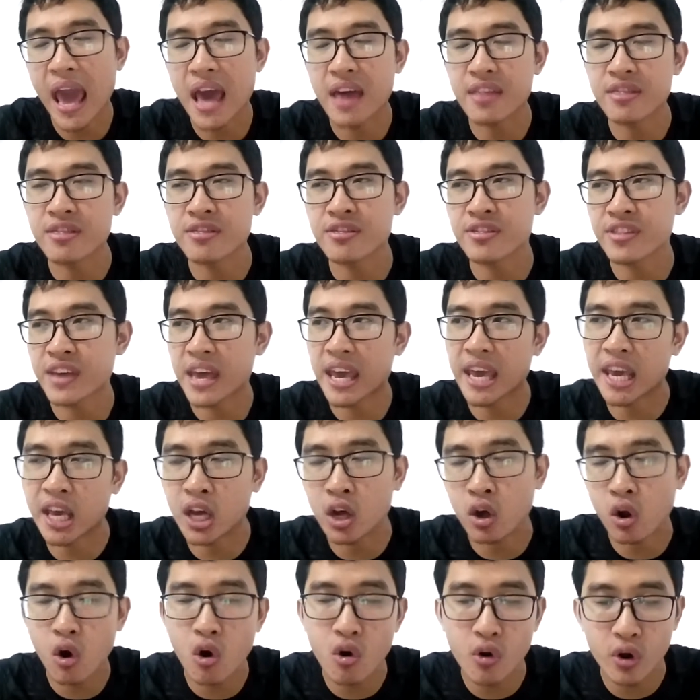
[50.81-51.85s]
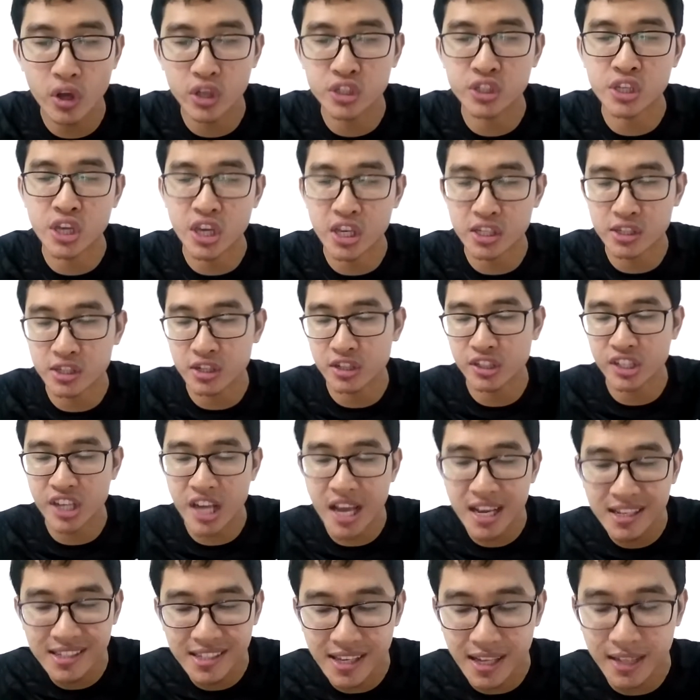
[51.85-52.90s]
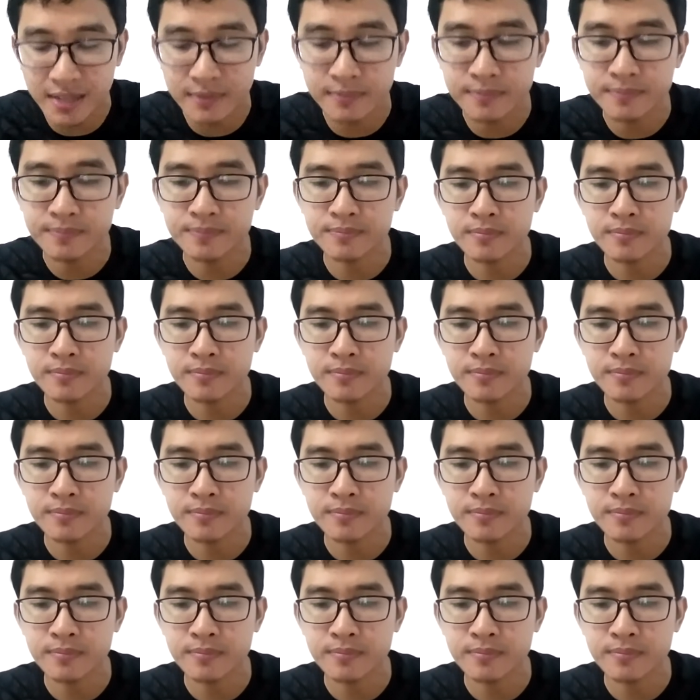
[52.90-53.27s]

and they encourage his addiction.